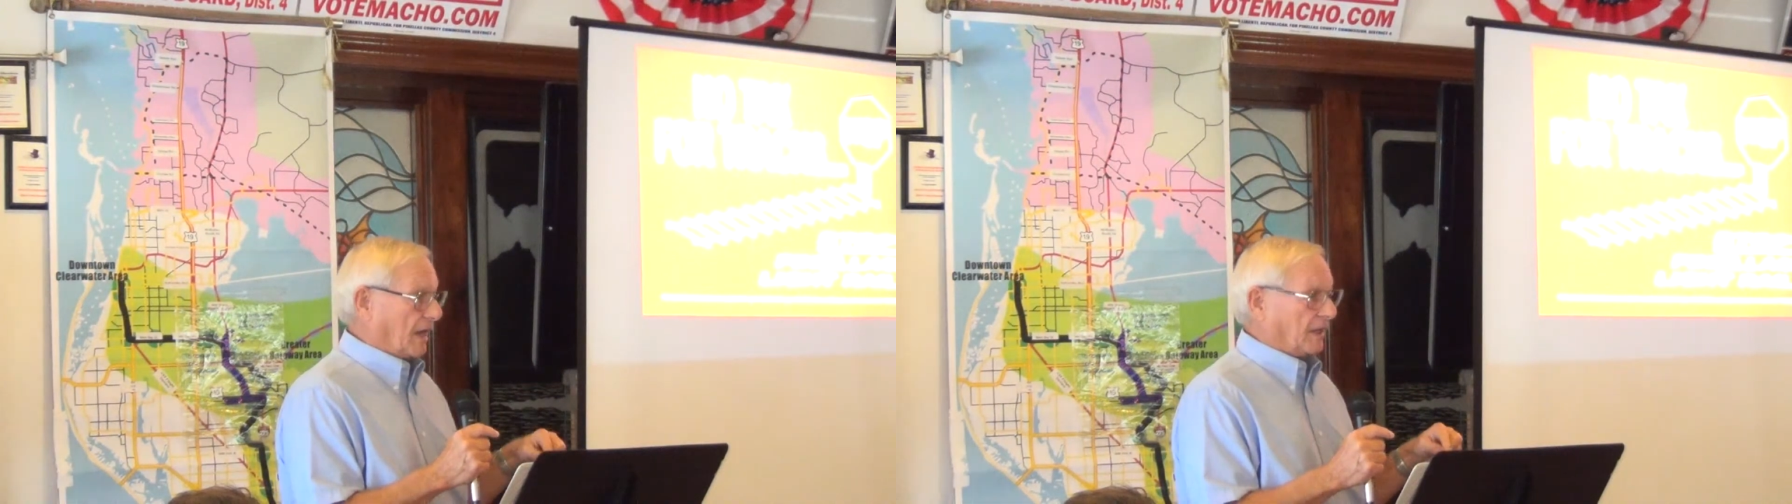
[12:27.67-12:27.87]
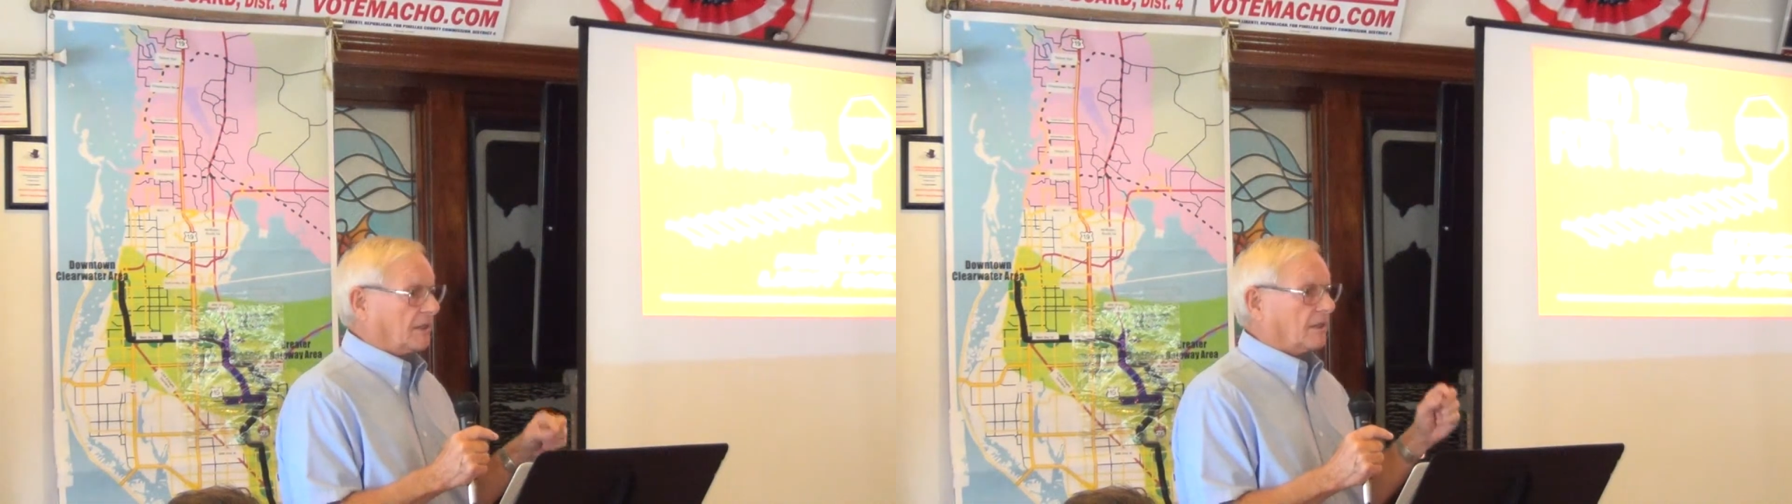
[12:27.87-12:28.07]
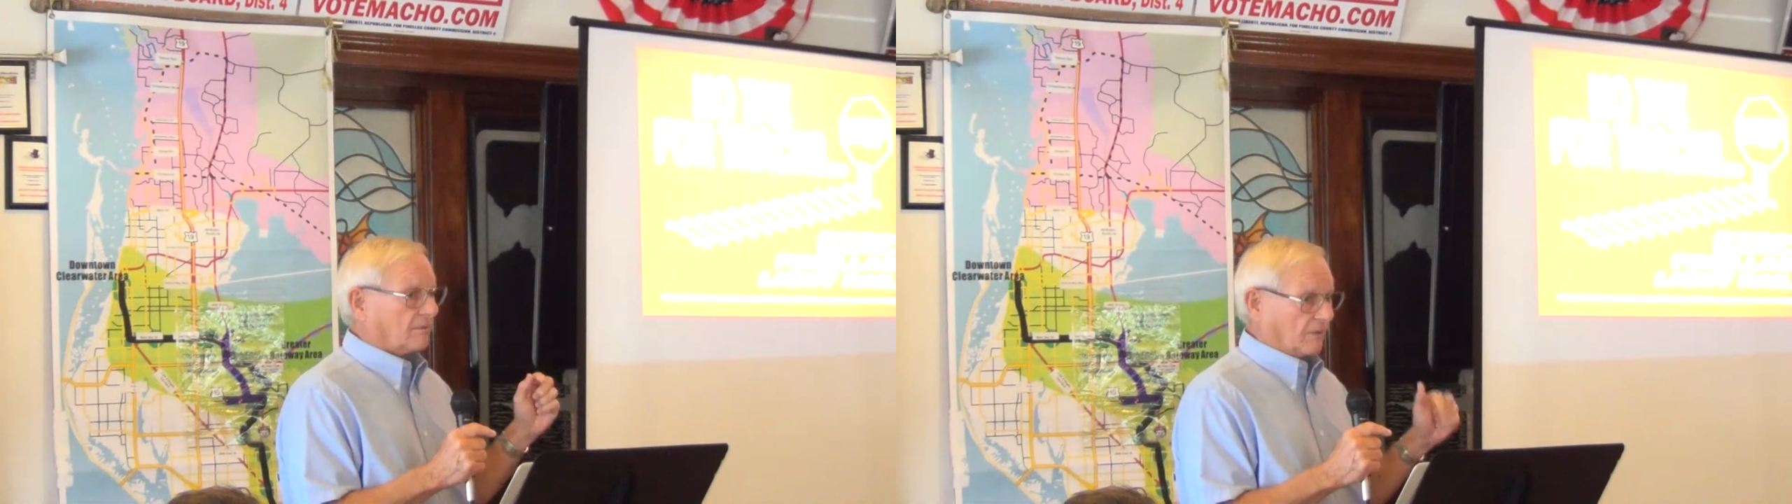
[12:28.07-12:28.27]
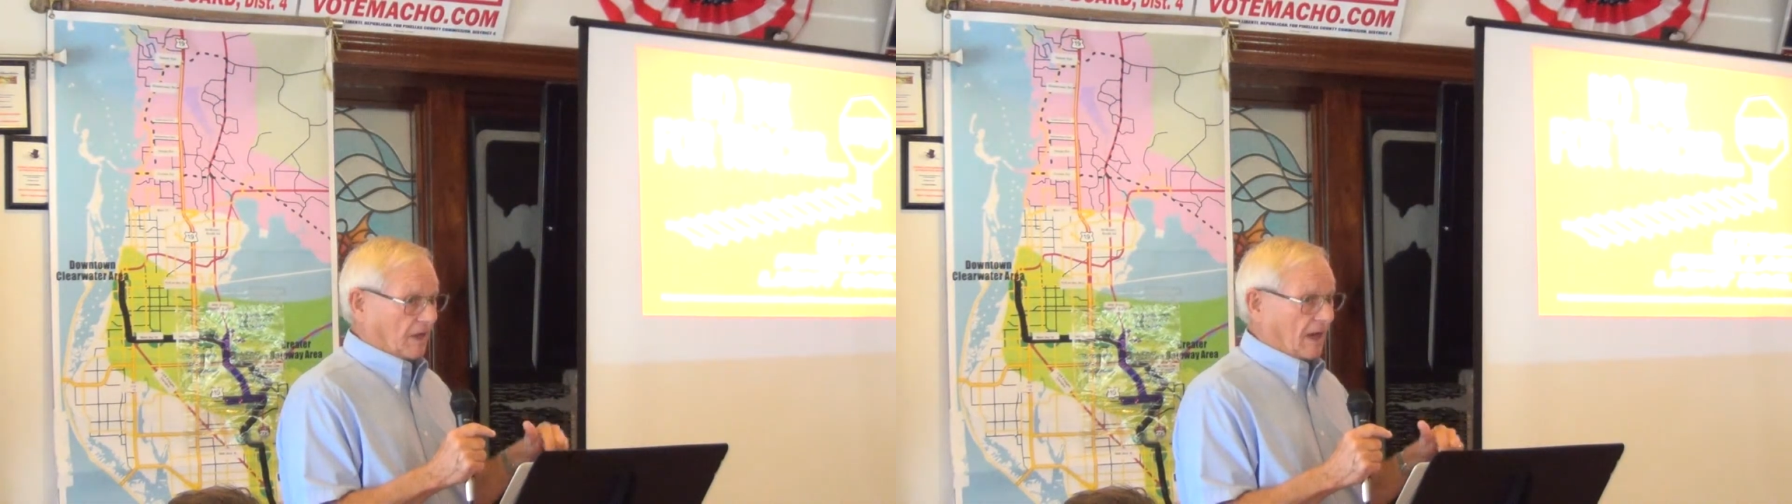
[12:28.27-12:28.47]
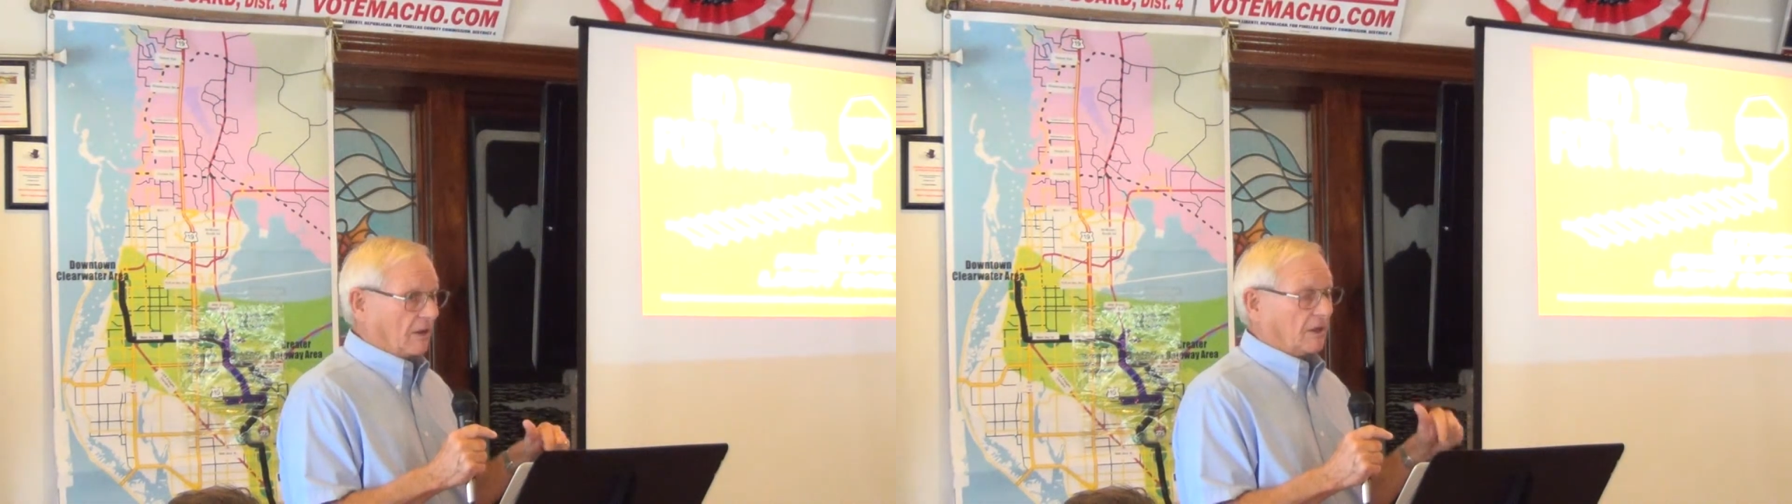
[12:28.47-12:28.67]
county
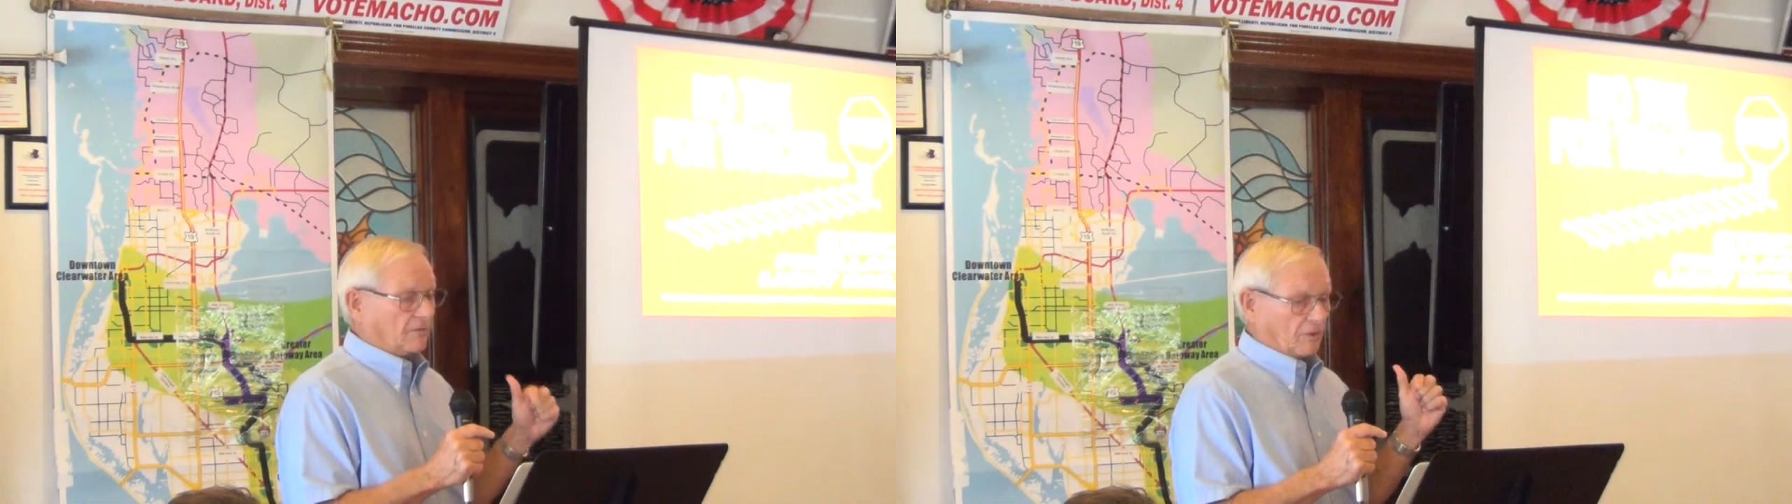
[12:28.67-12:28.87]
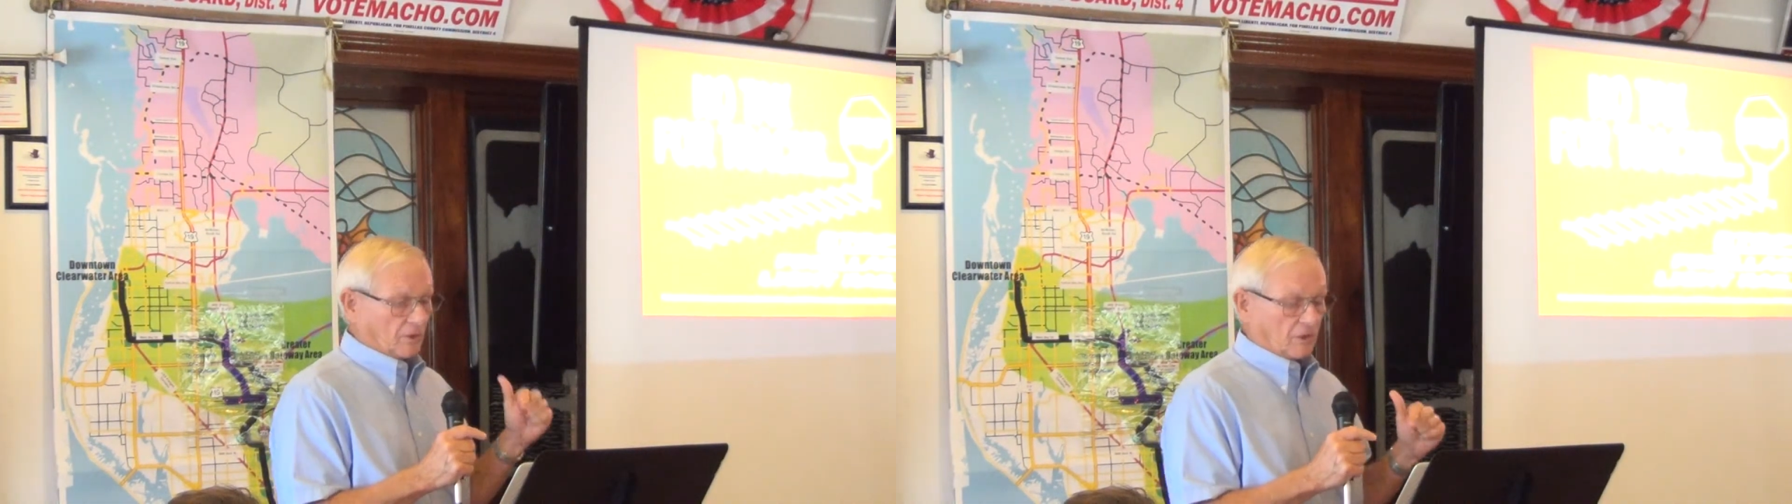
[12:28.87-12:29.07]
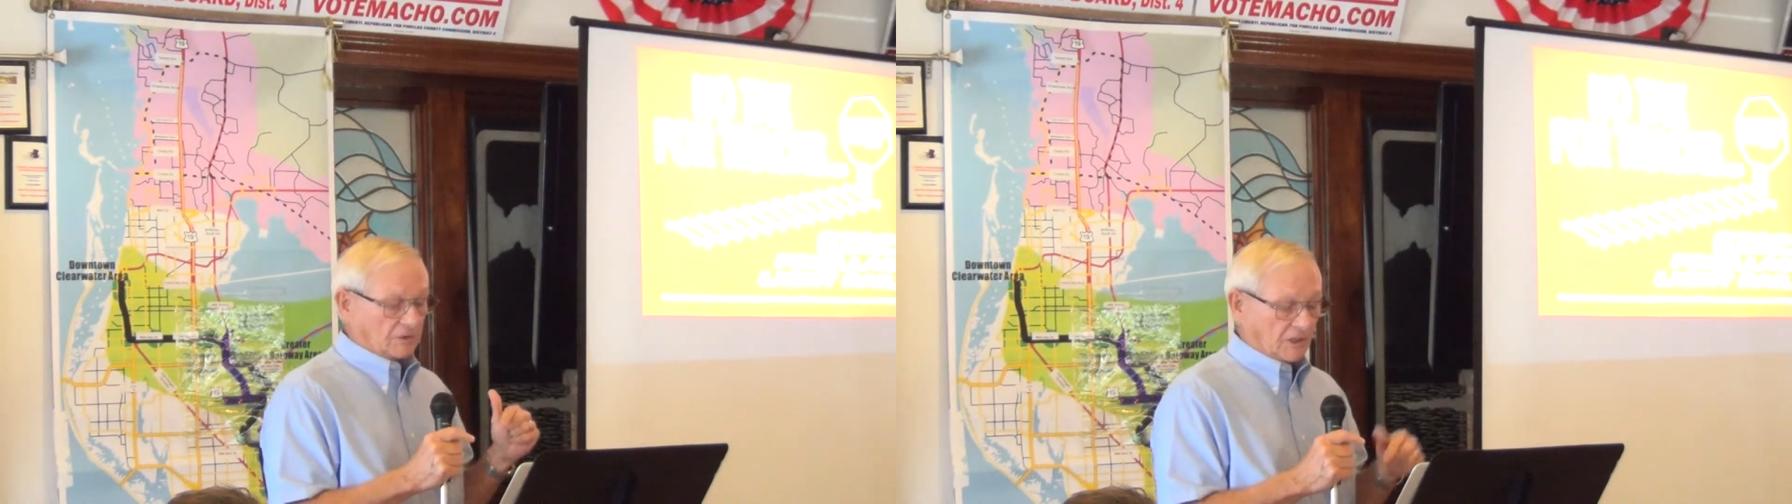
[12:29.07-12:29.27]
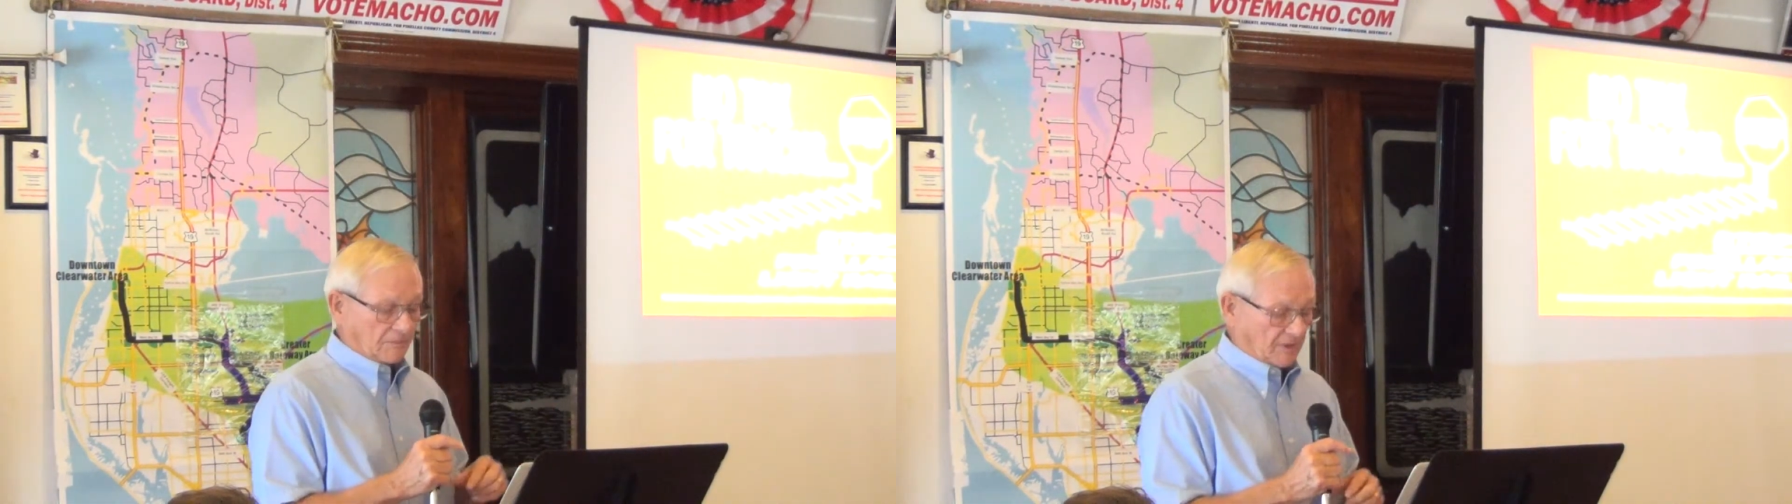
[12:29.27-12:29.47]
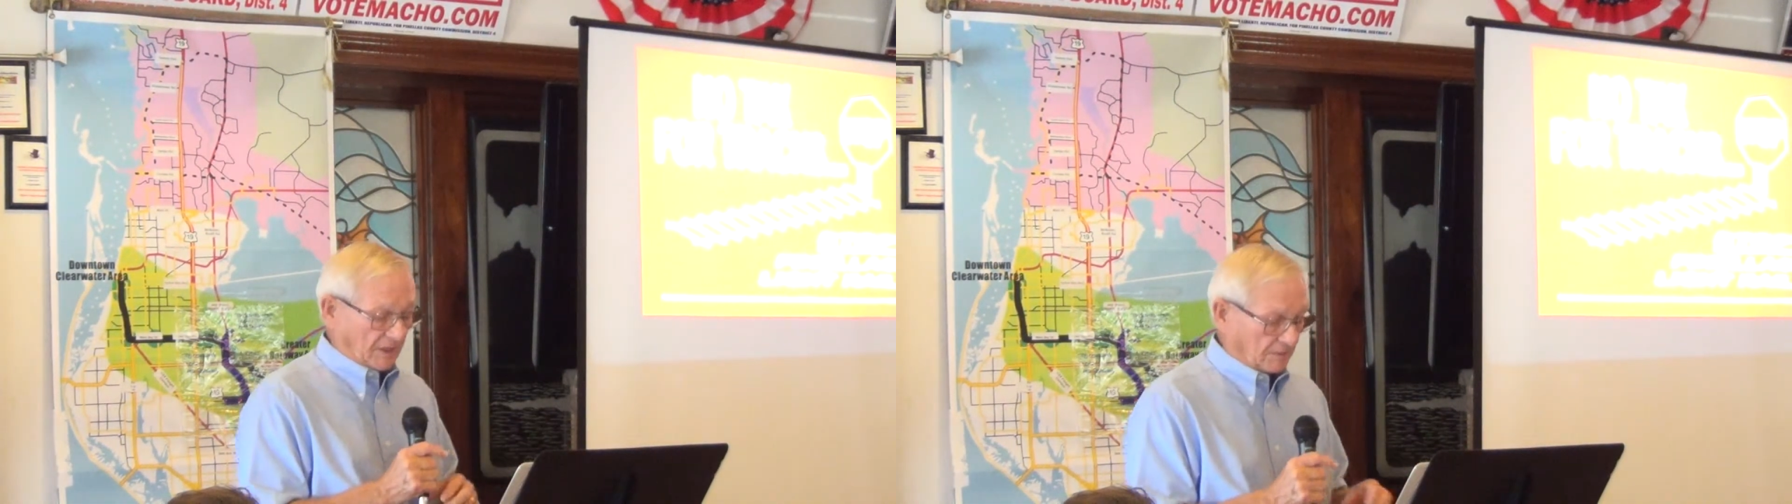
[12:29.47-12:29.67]
for now and for a long
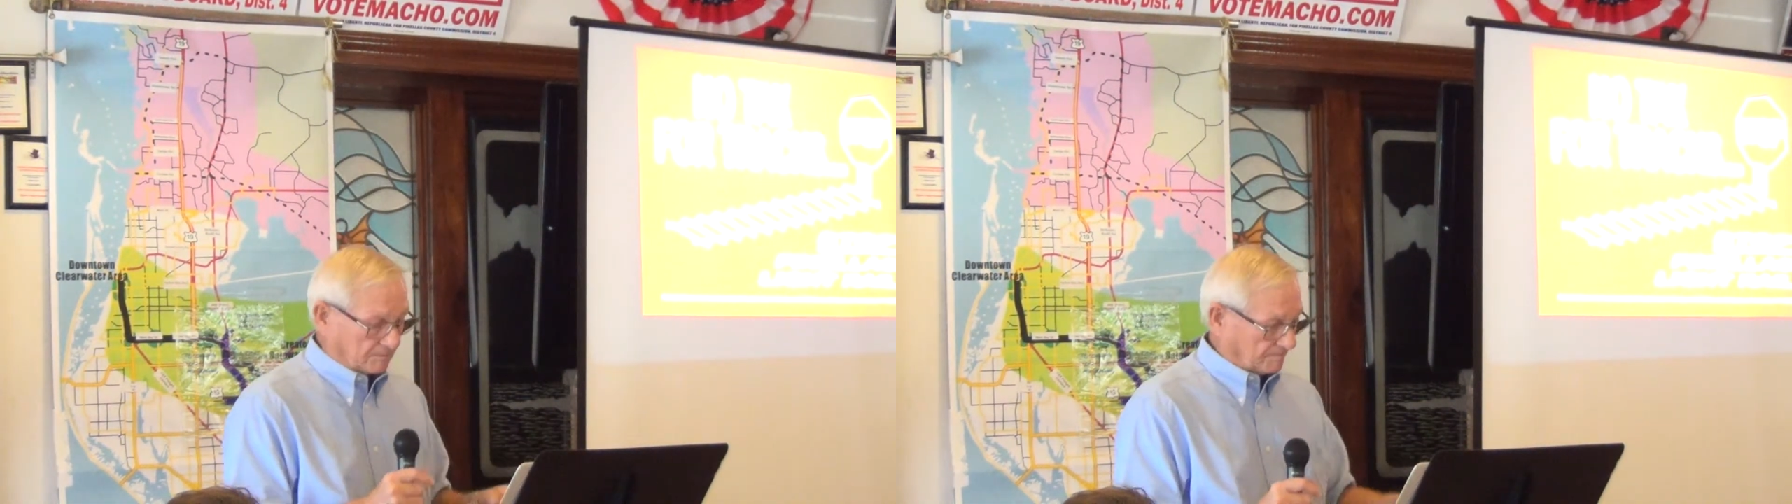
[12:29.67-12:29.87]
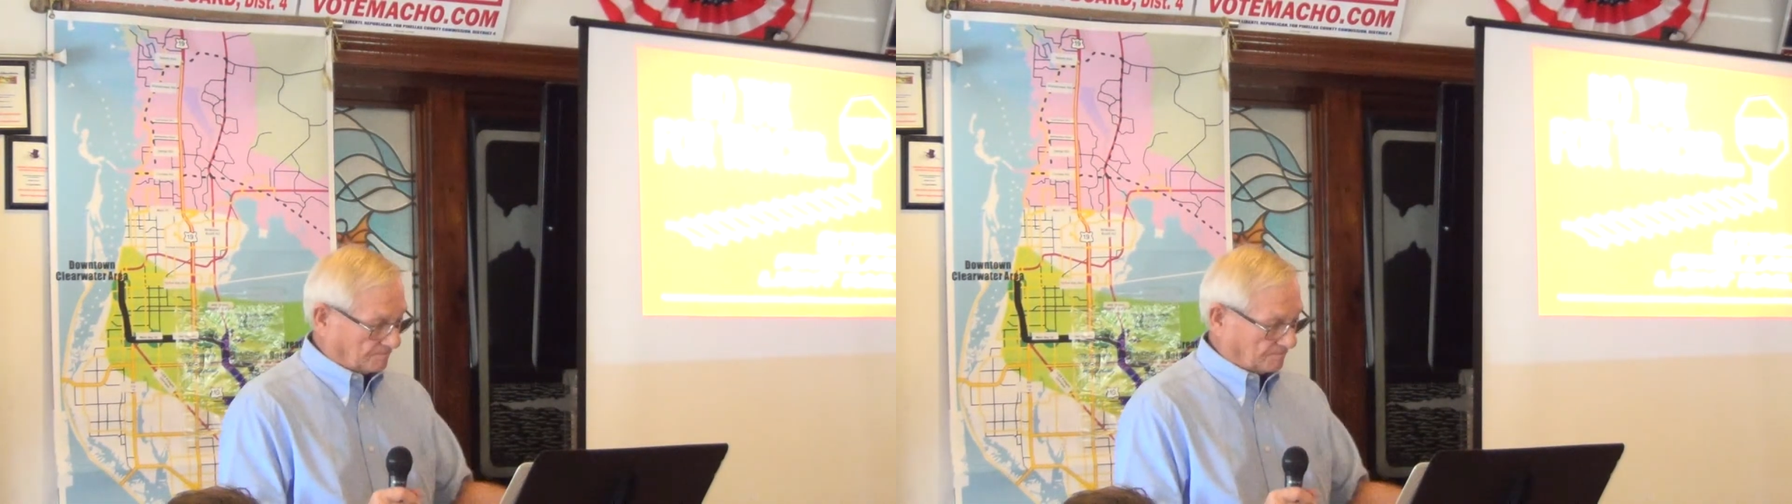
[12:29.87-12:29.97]
time. Thank you.